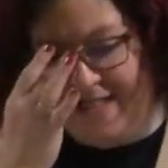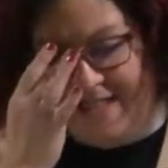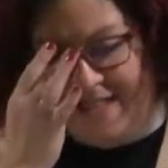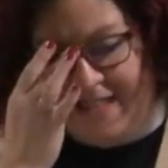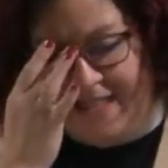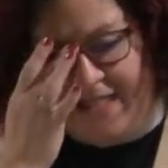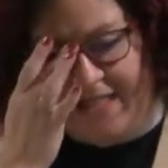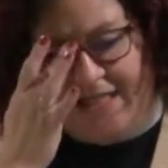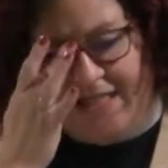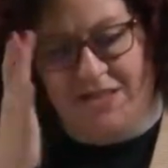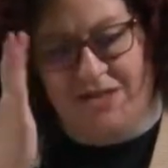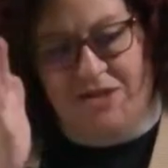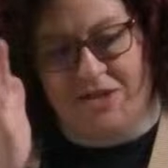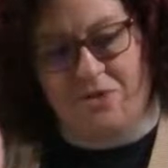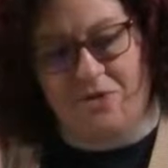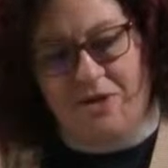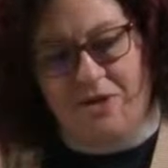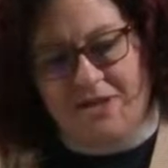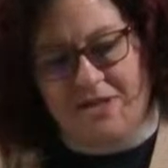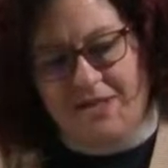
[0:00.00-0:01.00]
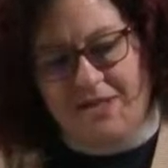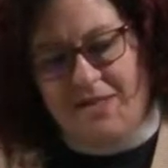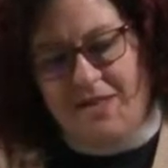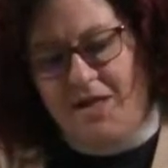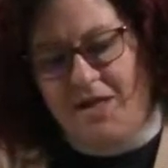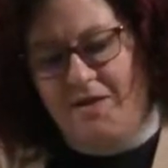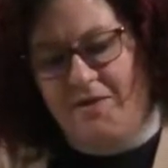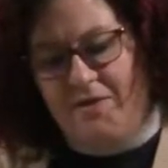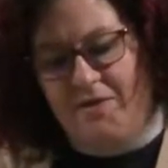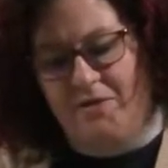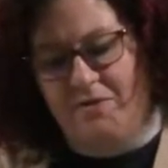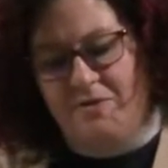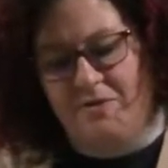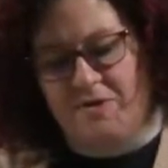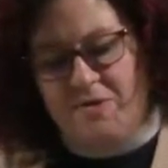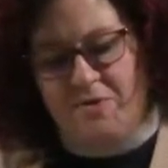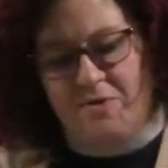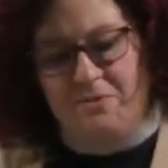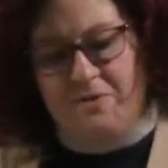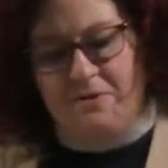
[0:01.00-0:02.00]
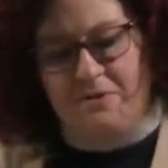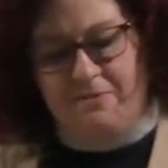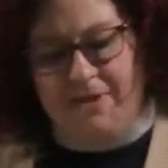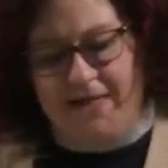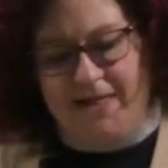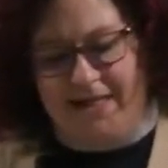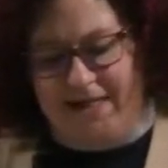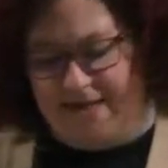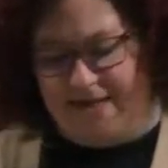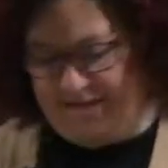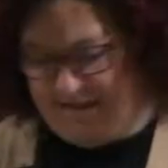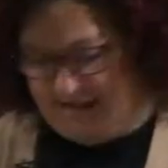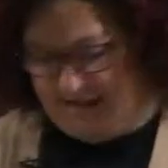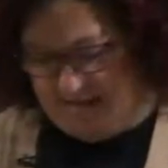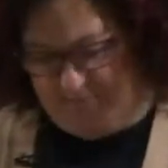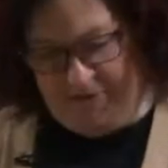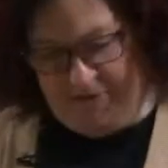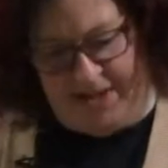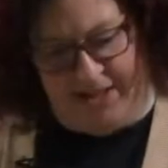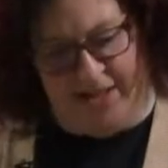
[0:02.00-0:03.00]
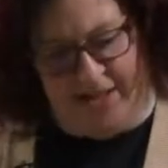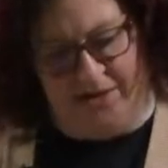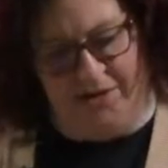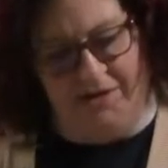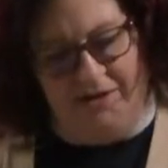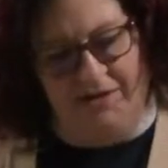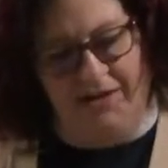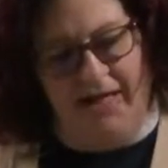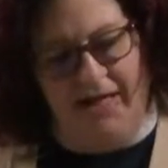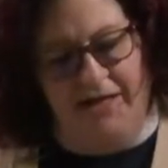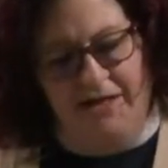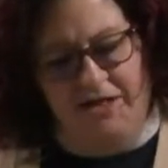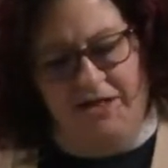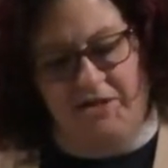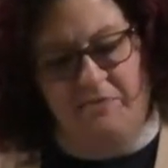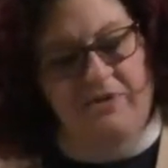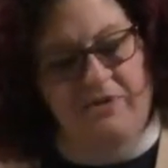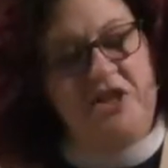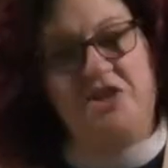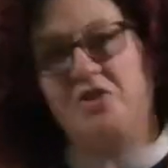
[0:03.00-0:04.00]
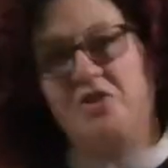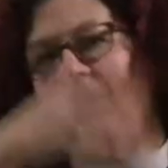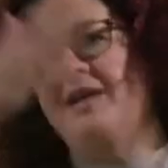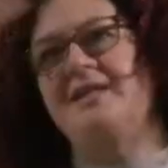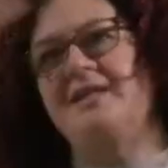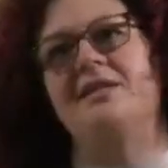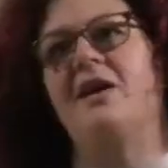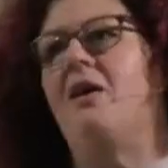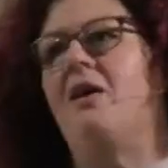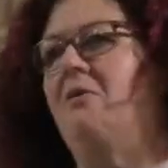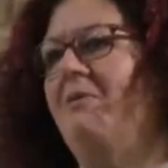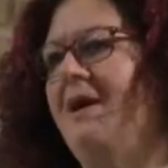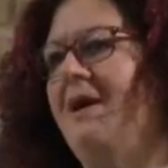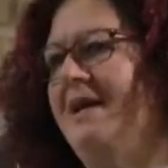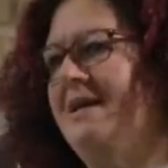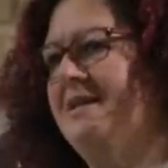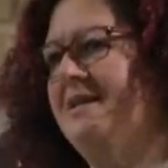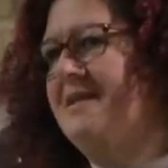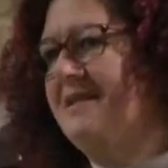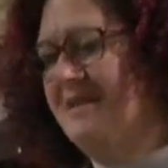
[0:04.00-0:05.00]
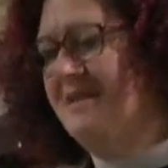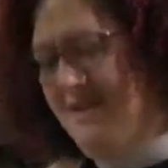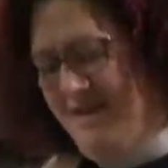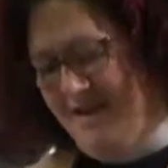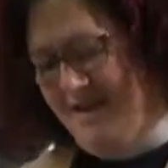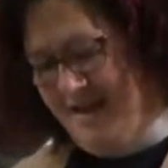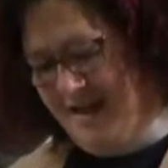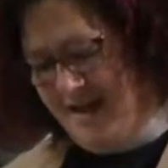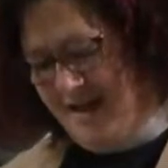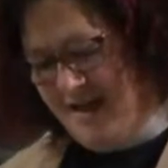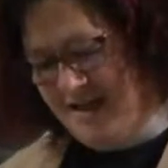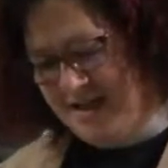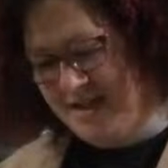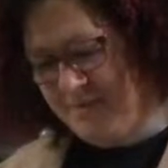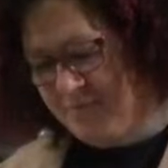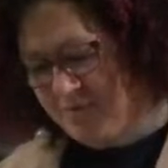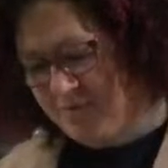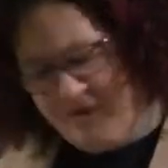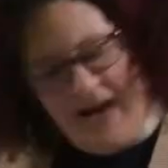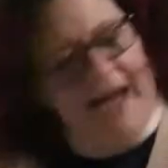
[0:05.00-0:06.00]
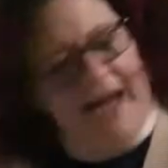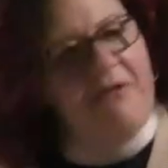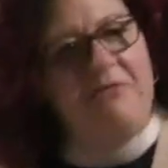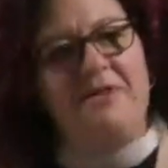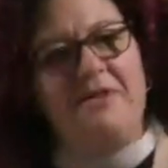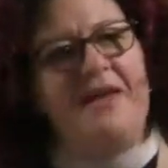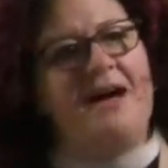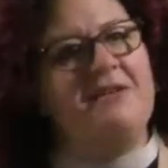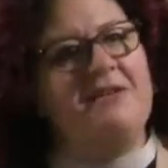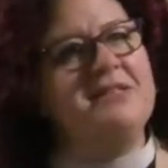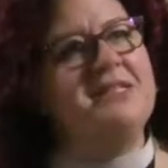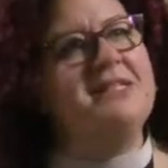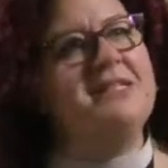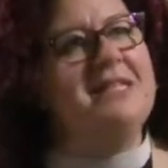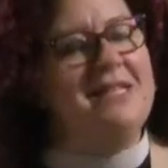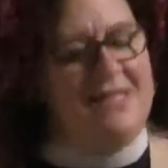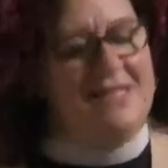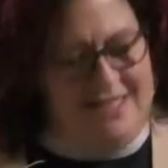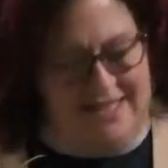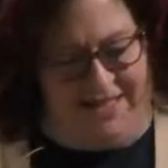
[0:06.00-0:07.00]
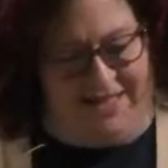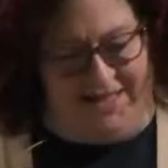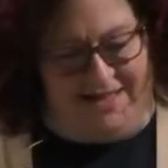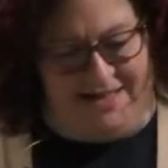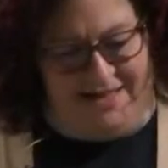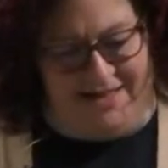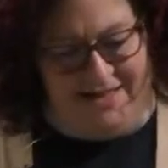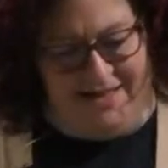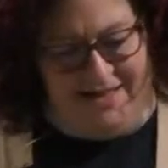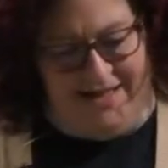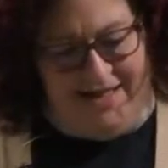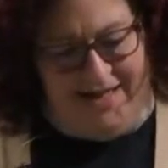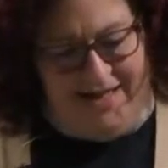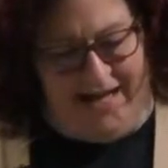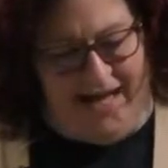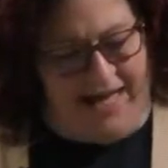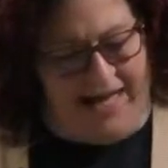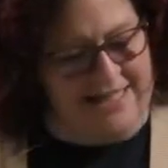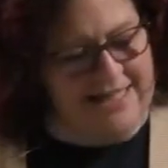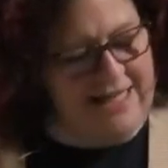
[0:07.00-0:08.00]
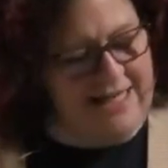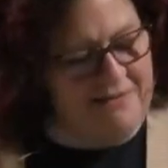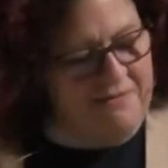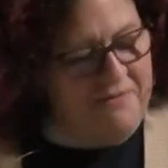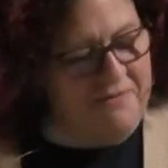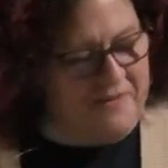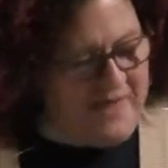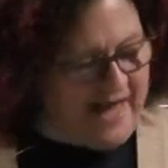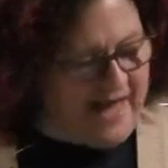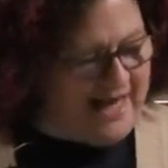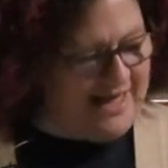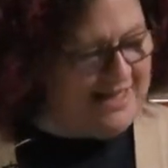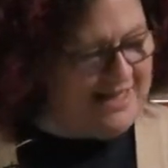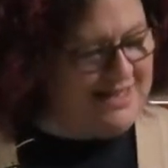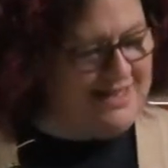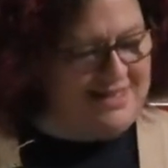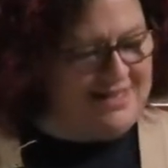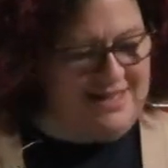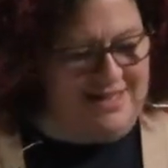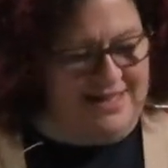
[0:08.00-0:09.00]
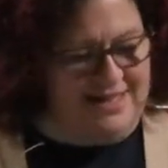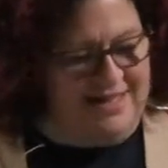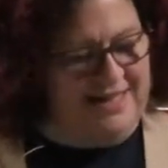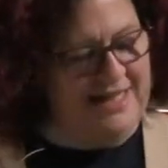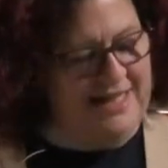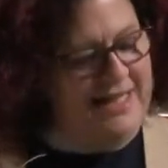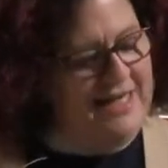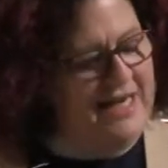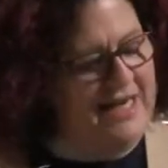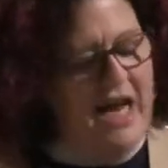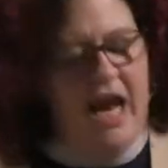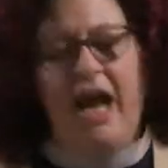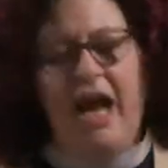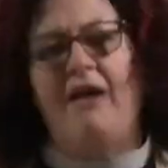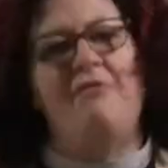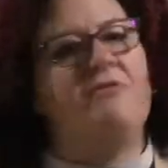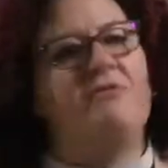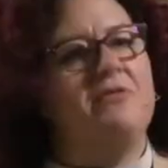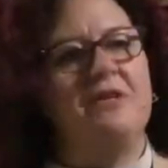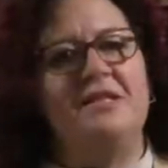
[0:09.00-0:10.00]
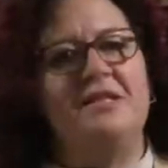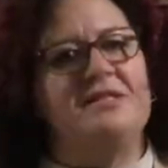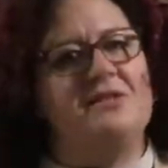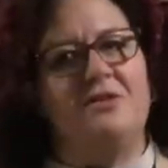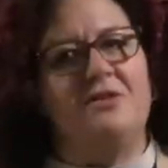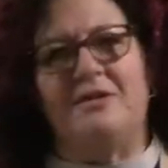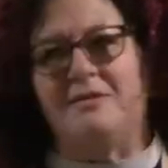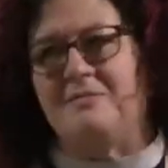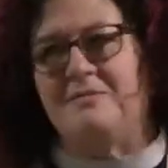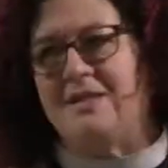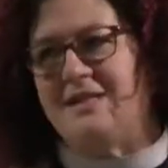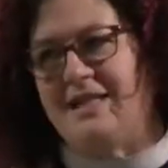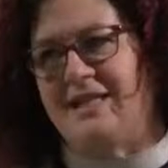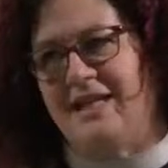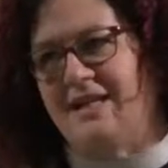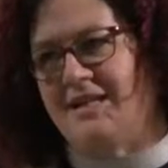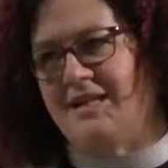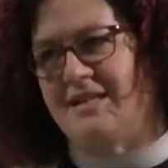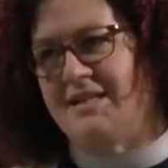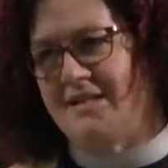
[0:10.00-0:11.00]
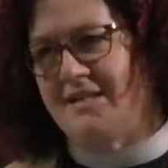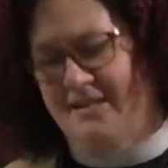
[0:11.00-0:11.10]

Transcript: and he exhorts those who were reading this particular letter to rejoice always, to pray without ceasing, and give thanks in every circumstance.